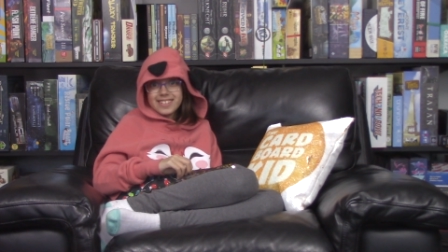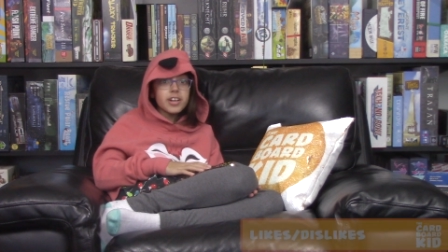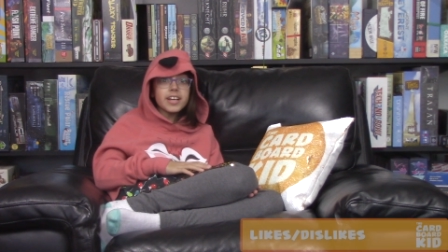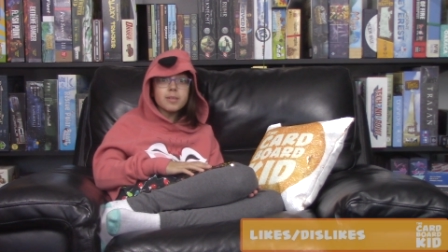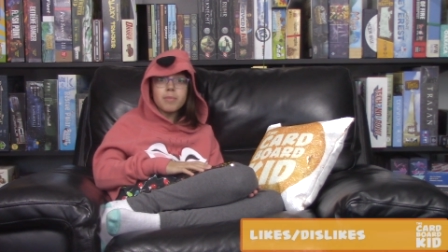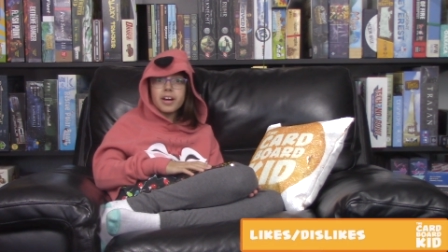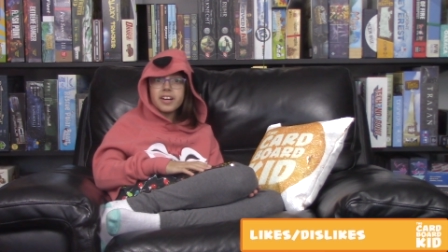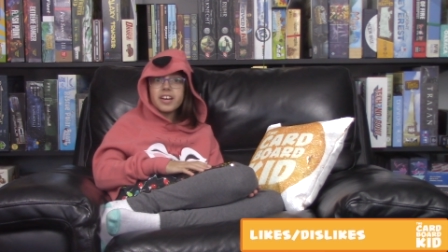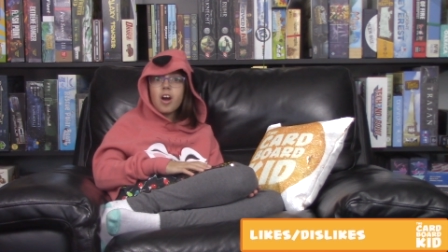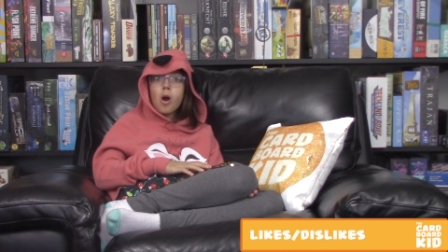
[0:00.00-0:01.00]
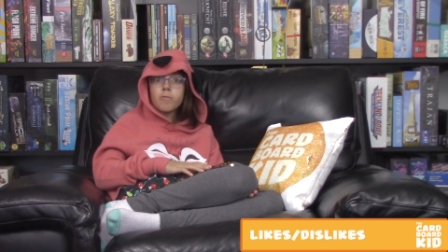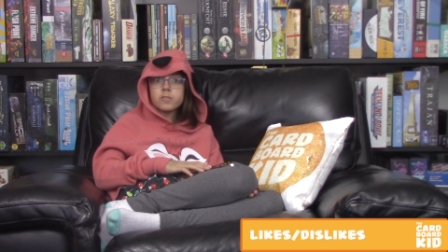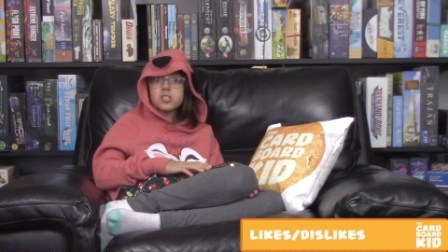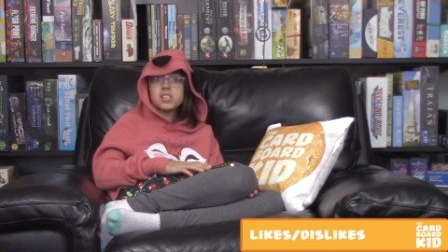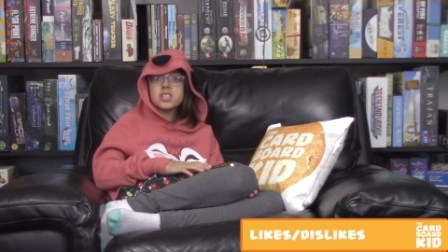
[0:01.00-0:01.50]
Dragon Market
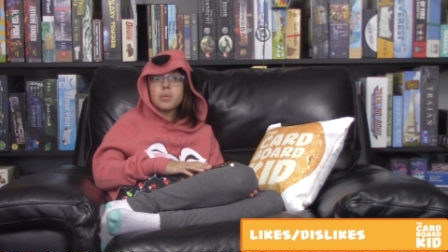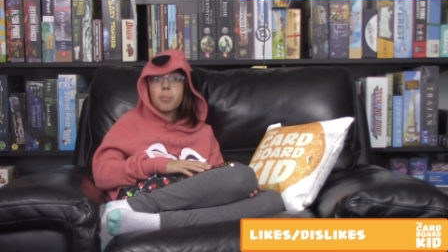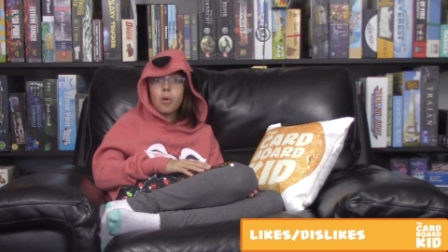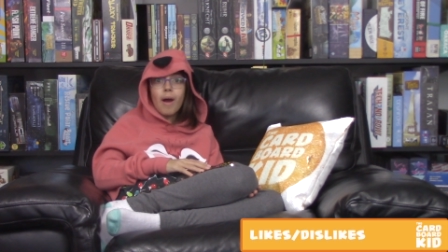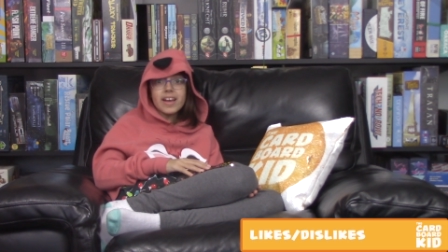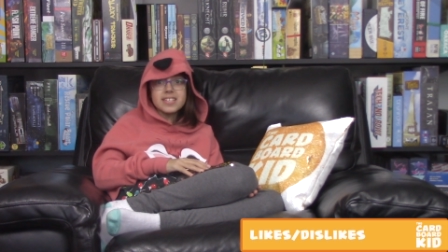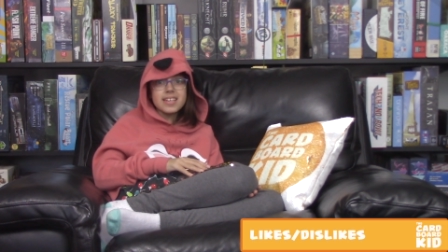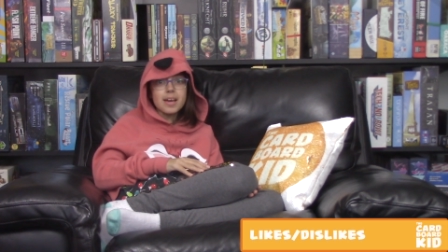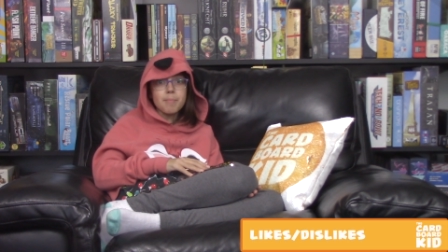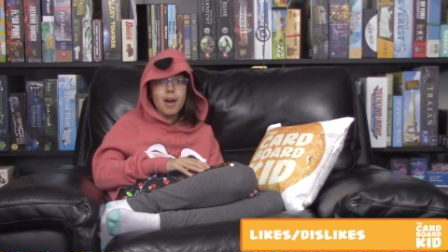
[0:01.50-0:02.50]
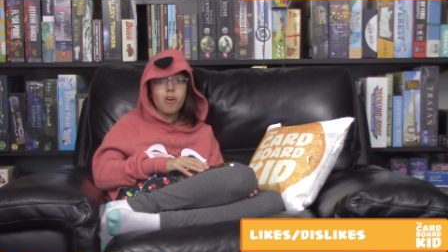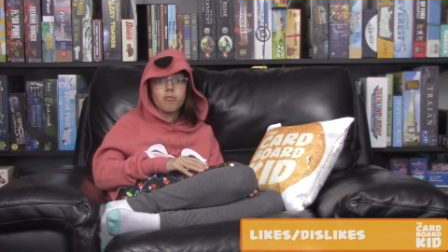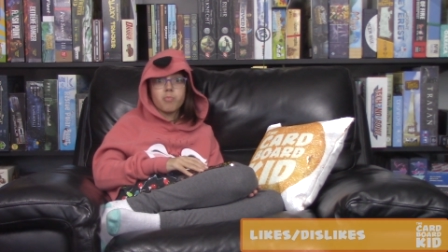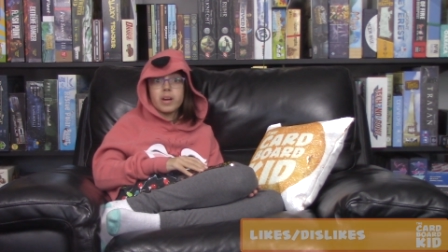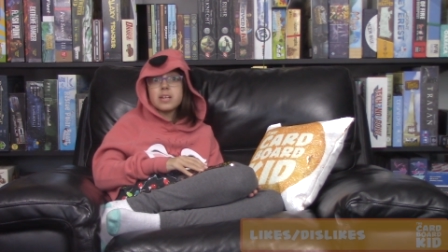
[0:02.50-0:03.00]
offers a surprising amount
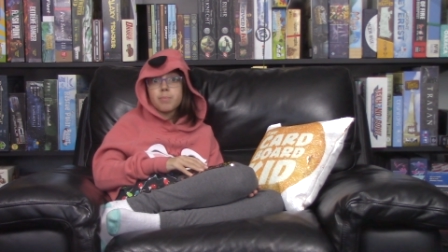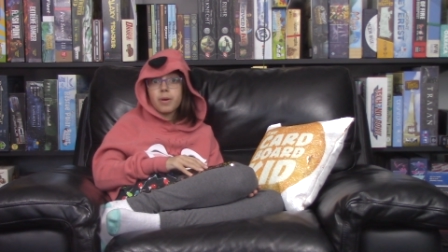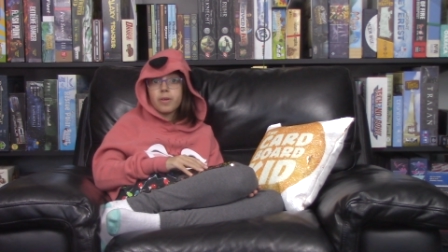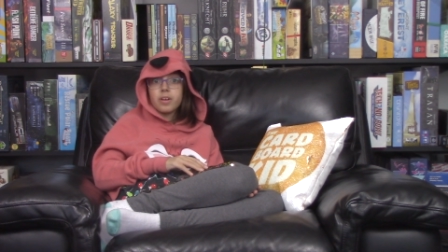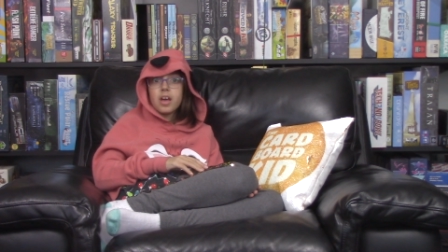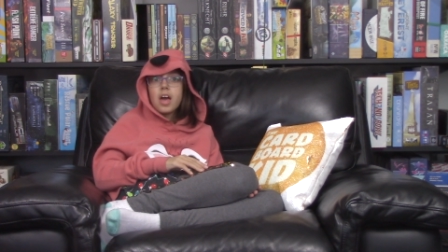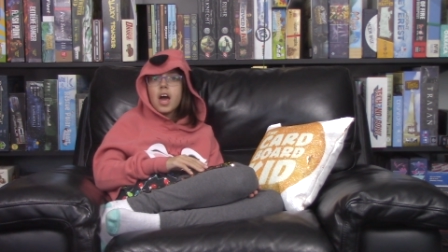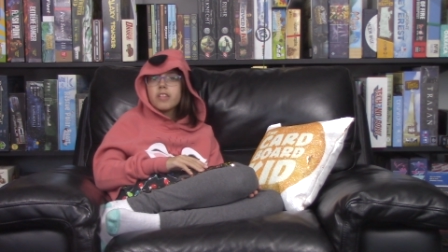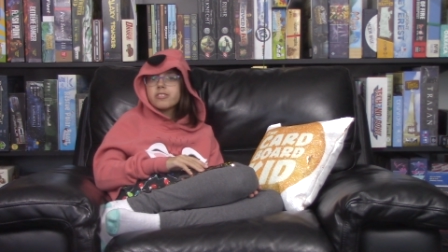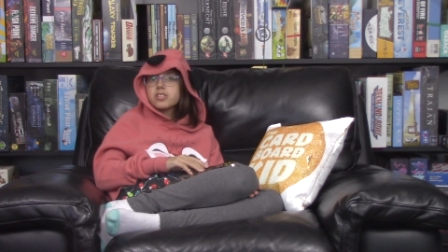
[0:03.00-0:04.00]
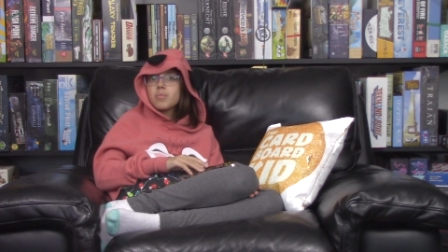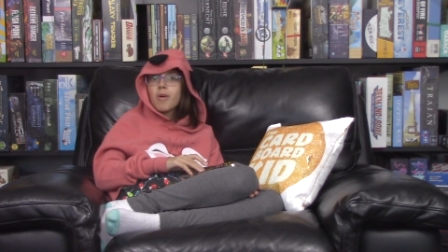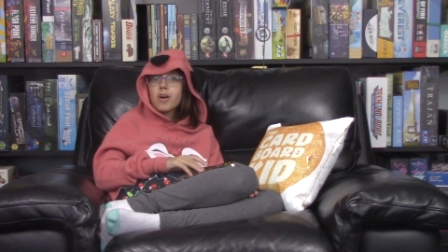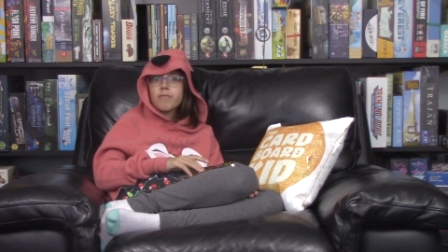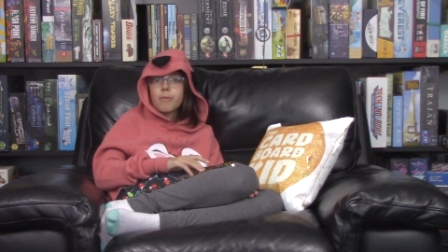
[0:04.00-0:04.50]
of brain burn. There's
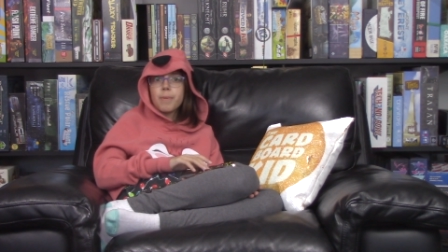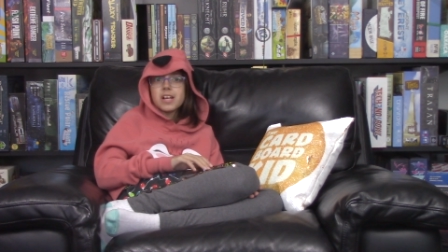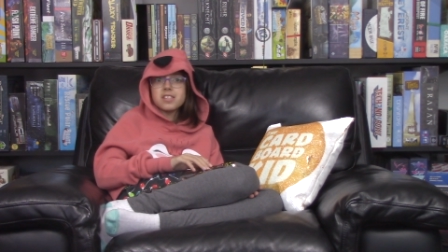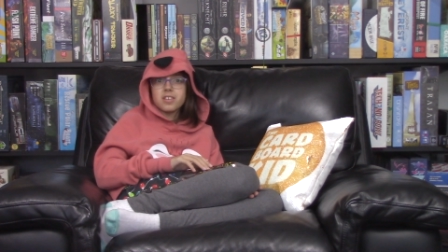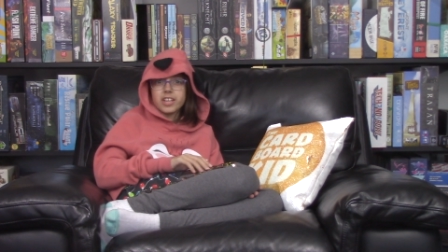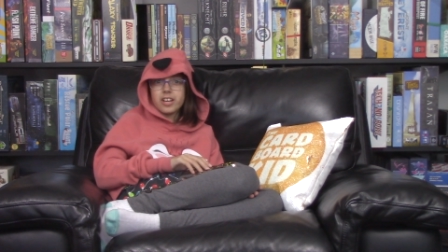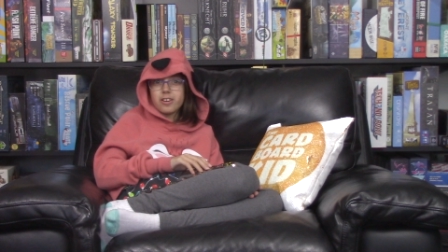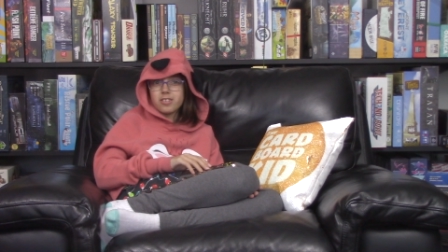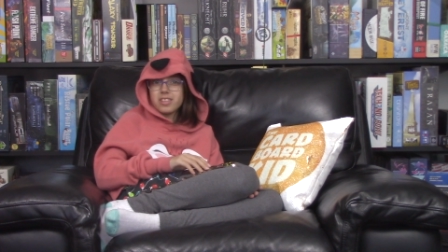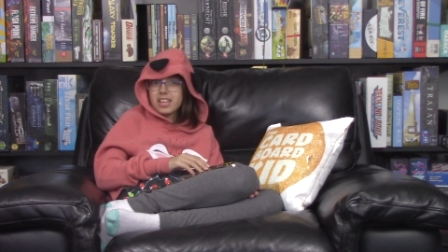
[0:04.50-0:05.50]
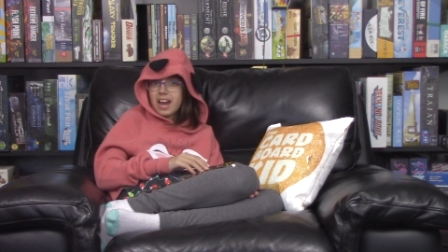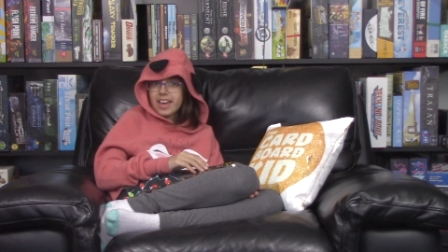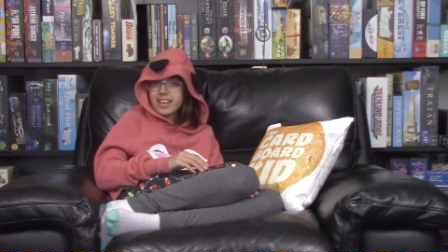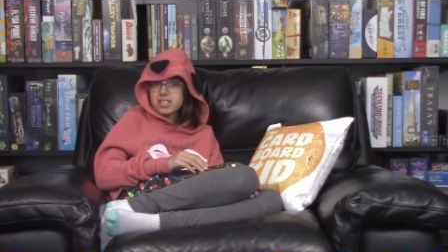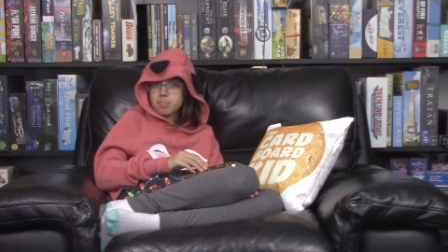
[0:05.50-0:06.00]
more of a puzzle here than
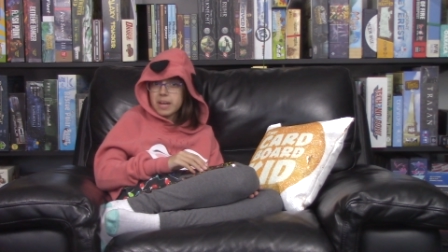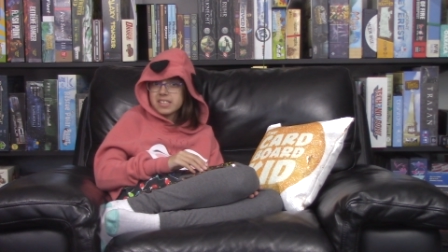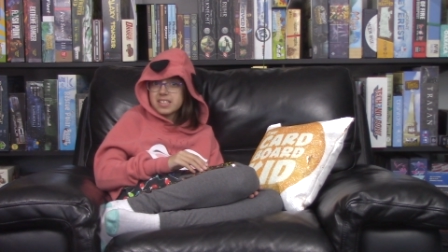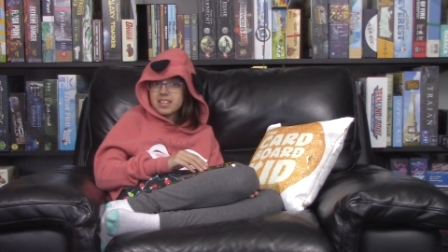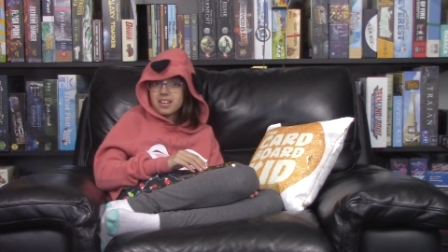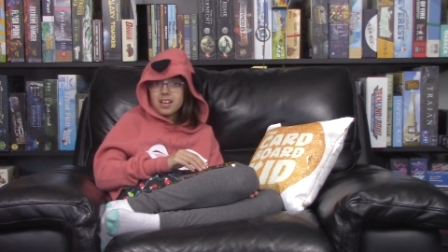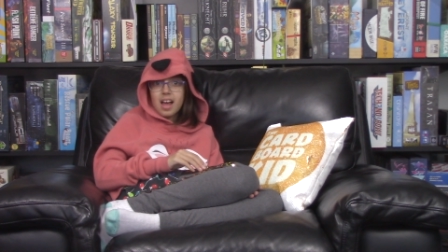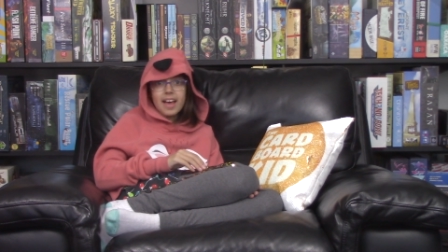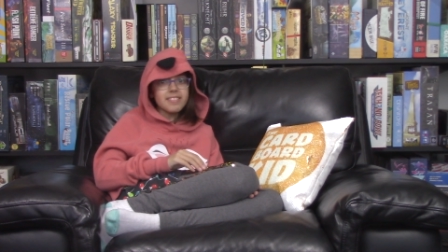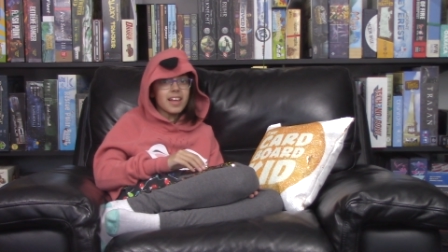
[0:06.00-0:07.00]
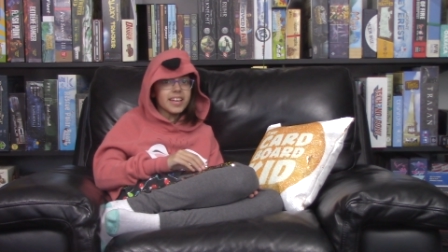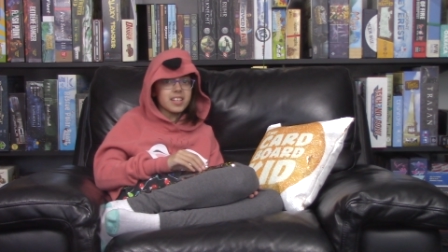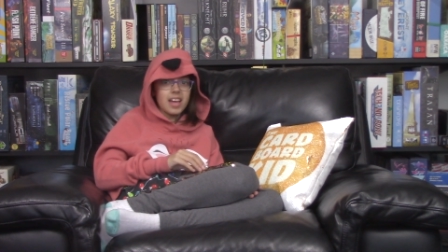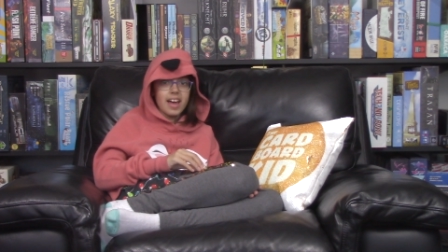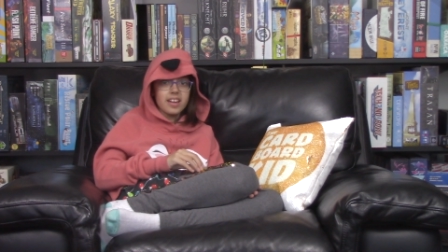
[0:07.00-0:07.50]
I expected. I
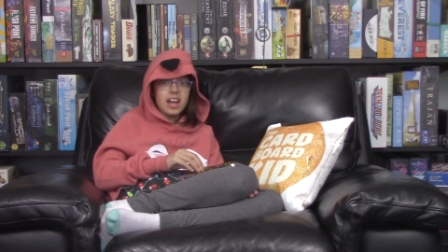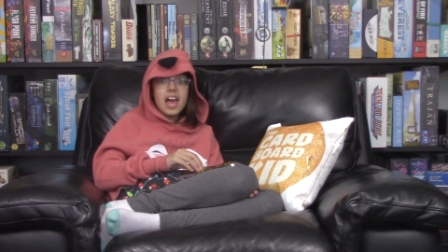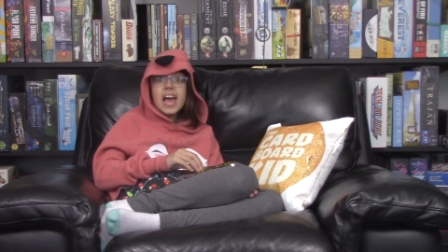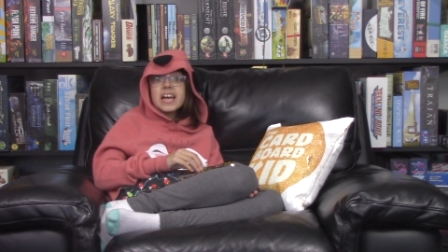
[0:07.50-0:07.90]
like that.